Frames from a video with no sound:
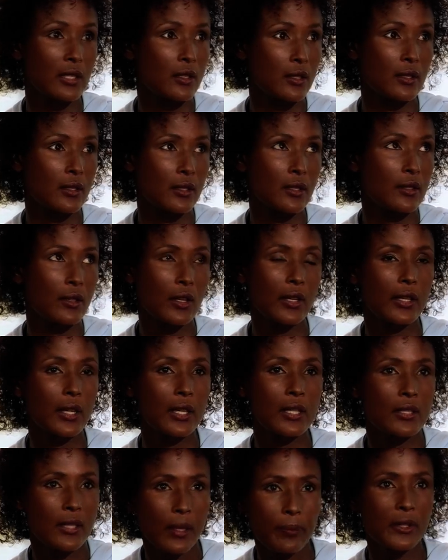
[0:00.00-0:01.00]
It's not
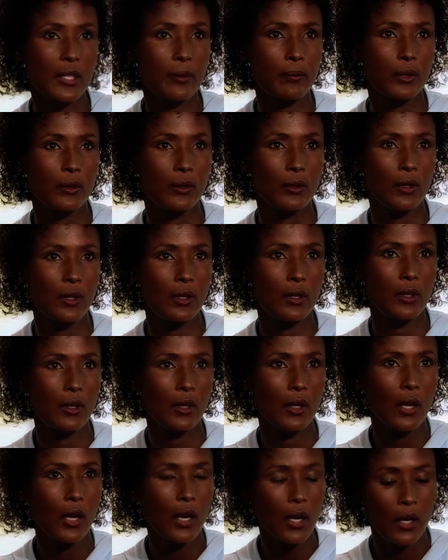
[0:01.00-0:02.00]
acceptable.
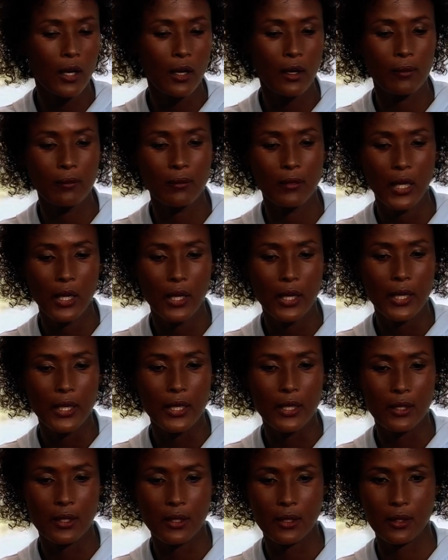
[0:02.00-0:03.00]
Um,
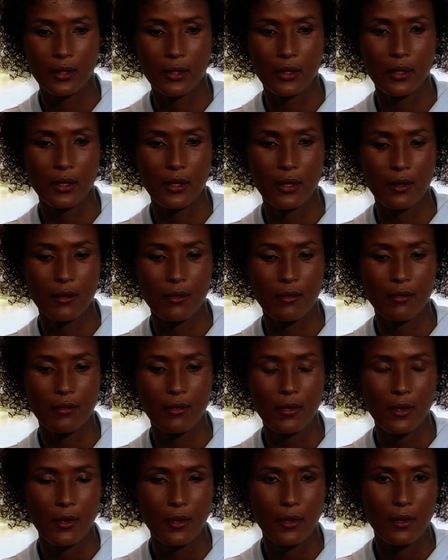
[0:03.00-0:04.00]
it's, um,
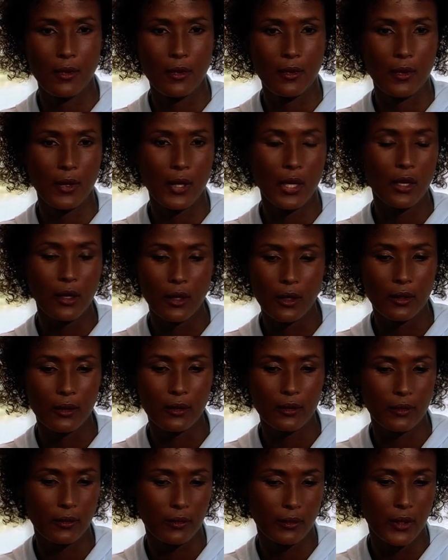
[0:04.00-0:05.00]

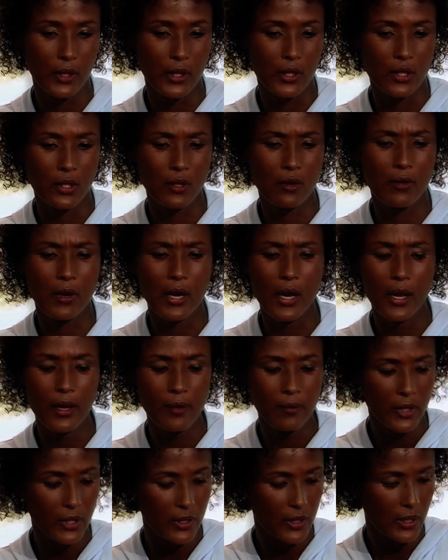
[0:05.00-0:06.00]
uh, it's
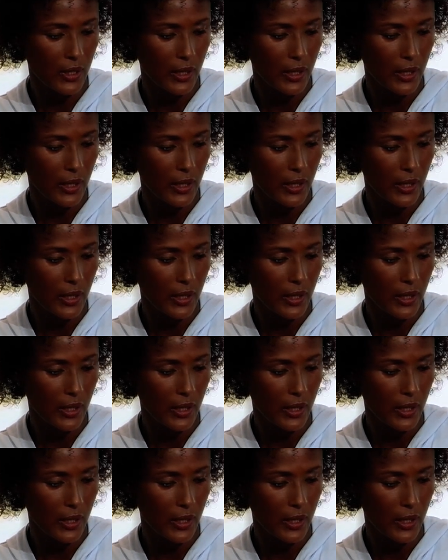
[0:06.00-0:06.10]
crime and it's